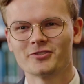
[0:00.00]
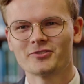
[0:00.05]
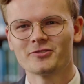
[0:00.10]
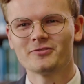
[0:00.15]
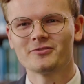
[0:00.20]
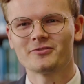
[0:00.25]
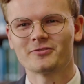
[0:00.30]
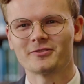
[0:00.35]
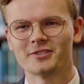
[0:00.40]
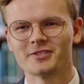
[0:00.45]

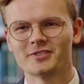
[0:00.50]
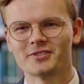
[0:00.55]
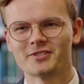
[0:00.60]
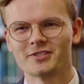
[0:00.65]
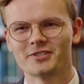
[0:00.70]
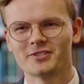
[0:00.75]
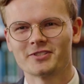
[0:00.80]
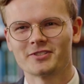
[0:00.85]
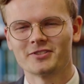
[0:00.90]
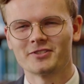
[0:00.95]
student
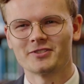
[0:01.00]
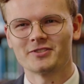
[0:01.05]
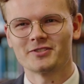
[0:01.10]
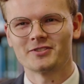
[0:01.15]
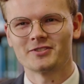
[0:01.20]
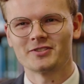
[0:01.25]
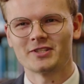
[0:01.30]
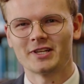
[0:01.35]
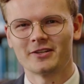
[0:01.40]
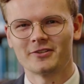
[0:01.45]

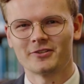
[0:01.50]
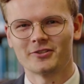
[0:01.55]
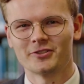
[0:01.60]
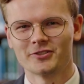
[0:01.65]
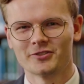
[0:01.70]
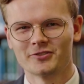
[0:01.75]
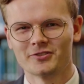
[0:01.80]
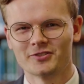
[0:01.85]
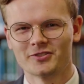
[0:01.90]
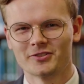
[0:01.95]
organizations at
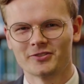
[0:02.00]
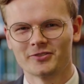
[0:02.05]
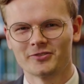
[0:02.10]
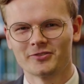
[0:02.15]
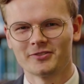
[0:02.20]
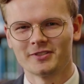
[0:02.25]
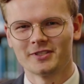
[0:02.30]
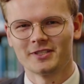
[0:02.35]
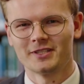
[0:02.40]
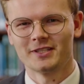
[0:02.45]

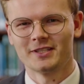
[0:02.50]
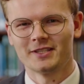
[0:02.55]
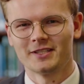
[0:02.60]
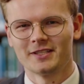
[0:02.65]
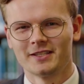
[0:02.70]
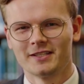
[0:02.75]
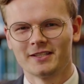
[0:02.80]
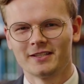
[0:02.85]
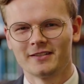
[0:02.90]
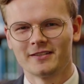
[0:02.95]
Cardozo
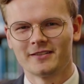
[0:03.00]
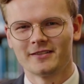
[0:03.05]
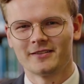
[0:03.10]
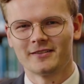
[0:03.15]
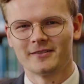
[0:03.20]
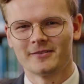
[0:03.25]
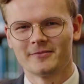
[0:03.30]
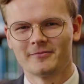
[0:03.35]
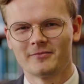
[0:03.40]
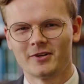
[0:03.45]

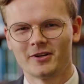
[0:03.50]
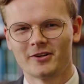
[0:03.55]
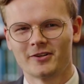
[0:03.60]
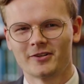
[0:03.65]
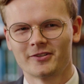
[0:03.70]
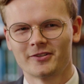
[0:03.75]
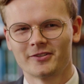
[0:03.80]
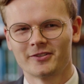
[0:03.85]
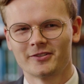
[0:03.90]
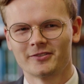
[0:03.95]

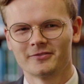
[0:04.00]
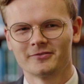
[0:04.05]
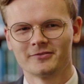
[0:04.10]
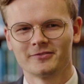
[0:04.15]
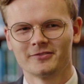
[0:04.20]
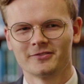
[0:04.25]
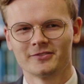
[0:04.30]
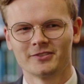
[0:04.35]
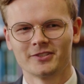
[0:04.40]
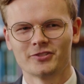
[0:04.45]
are
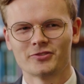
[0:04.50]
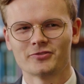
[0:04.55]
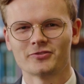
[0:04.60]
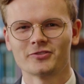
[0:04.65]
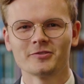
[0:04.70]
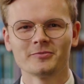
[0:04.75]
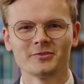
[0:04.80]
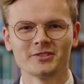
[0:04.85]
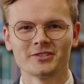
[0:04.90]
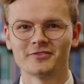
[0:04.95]

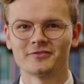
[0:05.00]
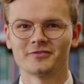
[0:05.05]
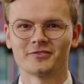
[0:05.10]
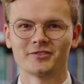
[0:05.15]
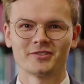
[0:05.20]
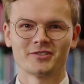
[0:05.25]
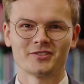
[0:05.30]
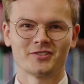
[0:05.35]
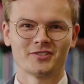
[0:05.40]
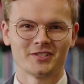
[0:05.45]
extremely
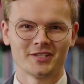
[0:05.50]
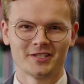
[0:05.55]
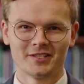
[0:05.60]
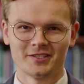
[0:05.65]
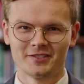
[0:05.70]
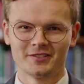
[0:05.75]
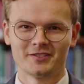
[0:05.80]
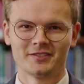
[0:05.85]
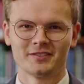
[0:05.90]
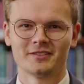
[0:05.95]
diverse
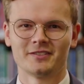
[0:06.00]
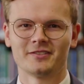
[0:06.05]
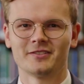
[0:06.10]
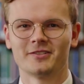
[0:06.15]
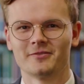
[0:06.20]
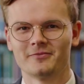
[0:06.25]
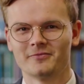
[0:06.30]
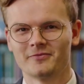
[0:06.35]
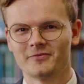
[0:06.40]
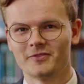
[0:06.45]
and
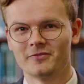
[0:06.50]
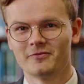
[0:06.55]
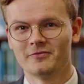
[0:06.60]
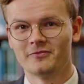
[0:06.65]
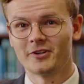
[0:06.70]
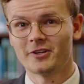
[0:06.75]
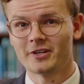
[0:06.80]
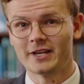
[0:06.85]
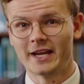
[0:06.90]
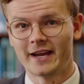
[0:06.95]

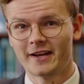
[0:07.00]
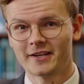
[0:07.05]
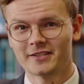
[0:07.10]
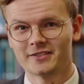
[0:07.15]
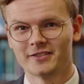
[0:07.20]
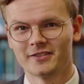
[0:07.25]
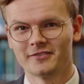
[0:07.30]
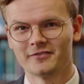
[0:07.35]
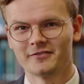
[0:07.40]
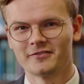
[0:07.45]
very
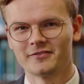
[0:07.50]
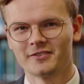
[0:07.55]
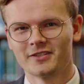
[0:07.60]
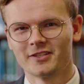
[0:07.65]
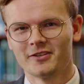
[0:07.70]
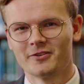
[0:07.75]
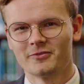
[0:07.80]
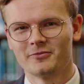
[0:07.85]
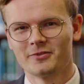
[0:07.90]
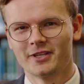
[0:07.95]
active.
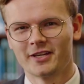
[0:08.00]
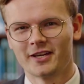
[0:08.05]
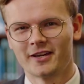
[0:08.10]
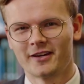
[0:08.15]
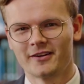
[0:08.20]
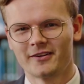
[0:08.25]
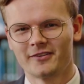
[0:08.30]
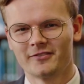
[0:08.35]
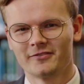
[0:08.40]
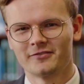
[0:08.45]
We
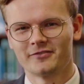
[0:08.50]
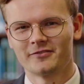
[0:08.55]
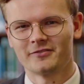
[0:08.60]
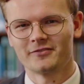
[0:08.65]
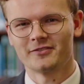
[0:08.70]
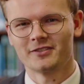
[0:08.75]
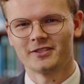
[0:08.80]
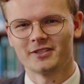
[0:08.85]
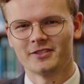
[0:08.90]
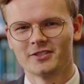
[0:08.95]
have,
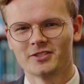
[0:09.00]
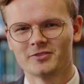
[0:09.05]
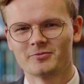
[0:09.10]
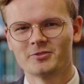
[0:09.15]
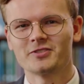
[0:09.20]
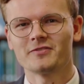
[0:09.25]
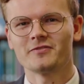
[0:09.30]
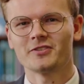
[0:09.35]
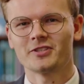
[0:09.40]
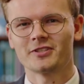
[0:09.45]

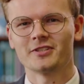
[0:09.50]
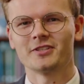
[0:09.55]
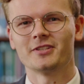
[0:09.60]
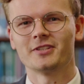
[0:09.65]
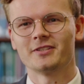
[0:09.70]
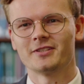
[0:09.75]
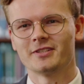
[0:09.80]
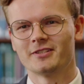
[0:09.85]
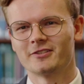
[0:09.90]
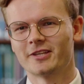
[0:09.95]

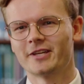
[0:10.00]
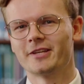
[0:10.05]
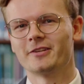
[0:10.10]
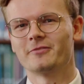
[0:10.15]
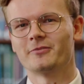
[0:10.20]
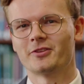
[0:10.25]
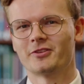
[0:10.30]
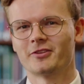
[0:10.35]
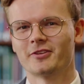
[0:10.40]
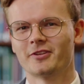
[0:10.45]
specifically aligning
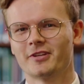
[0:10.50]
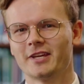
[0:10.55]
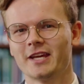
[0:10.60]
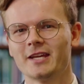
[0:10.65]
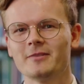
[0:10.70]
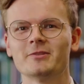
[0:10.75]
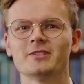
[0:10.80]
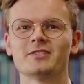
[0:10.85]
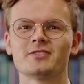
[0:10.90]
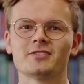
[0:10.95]
with the
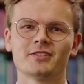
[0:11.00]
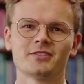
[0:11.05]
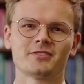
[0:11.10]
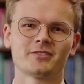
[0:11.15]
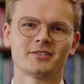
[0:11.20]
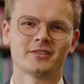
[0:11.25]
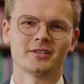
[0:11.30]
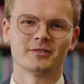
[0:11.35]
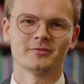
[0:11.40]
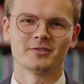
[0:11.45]
Heyman
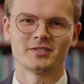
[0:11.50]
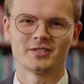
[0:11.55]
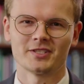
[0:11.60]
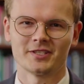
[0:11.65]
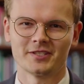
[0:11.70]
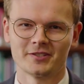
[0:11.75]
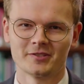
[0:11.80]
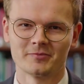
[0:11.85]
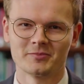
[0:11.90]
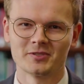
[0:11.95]
Center, I would
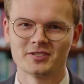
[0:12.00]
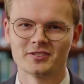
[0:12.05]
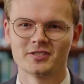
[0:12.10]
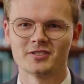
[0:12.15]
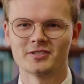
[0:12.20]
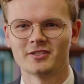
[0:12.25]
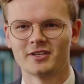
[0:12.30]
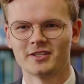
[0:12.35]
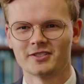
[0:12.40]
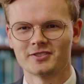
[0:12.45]
say the
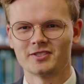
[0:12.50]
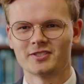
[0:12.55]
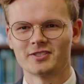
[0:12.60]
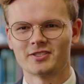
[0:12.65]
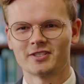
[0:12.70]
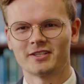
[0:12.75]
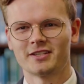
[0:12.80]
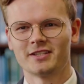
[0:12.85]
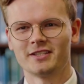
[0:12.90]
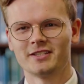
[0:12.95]
Business Law
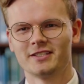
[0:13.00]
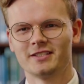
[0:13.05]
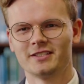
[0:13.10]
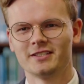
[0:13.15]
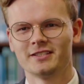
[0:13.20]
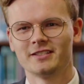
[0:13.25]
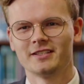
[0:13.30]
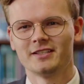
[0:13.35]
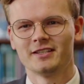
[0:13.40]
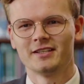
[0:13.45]
Society.